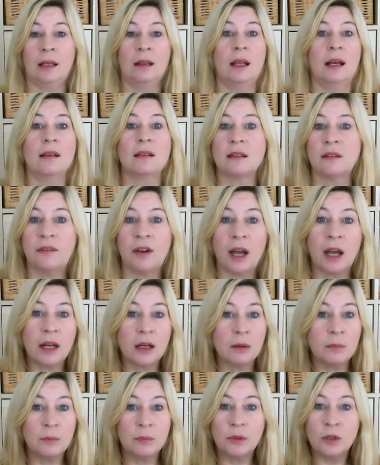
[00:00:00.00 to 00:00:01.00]
glass of
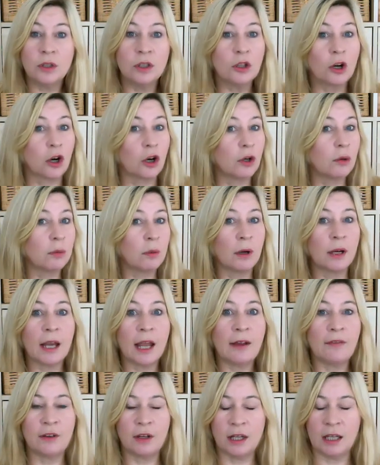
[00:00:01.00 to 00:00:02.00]
Iron Brew or
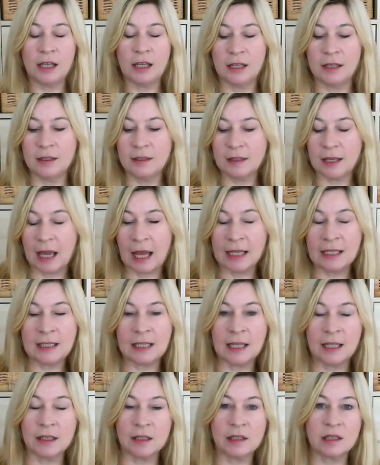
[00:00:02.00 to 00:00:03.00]
whatever it is, I
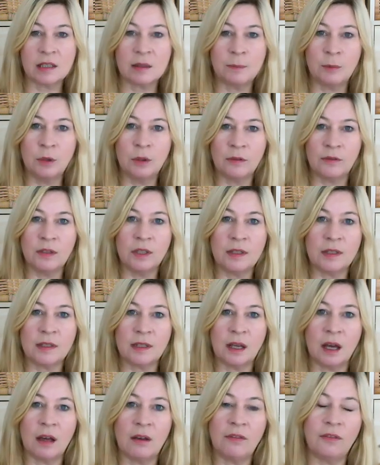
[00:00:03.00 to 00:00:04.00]
take a spoon of the
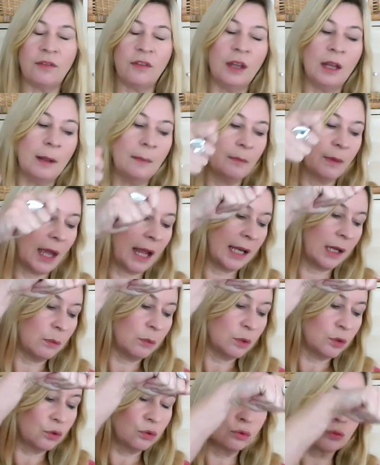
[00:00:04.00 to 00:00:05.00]
stuff and I
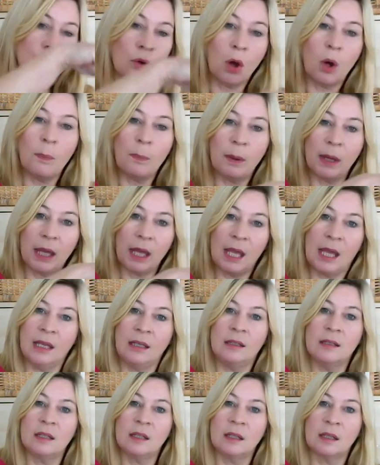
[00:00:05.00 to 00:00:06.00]
would drop it
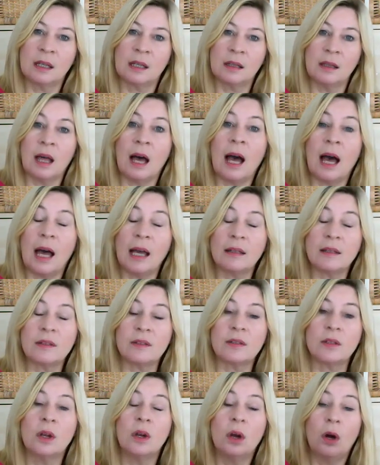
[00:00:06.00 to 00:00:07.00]
into the
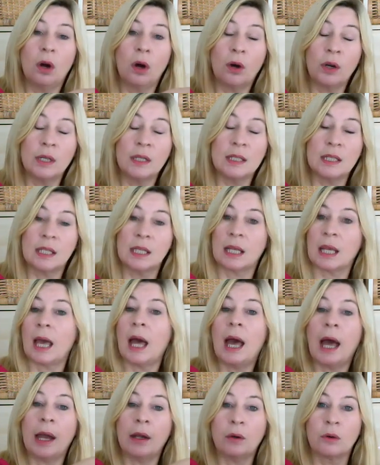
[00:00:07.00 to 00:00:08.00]
glass or into the
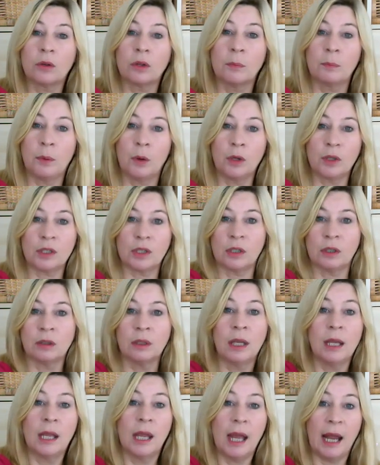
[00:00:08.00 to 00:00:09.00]
can or the bottle
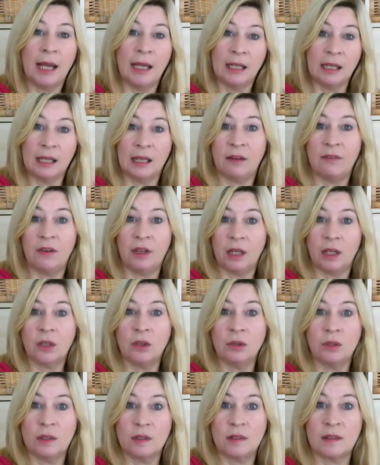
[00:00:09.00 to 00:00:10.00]
and give it a
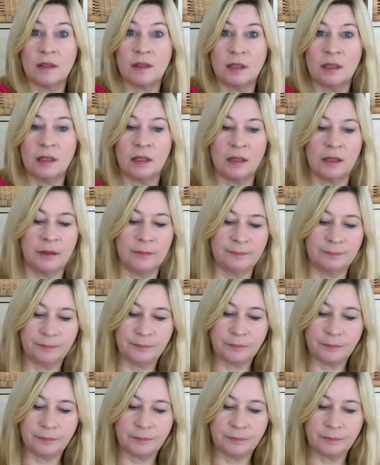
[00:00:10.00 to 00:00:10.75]
good stir.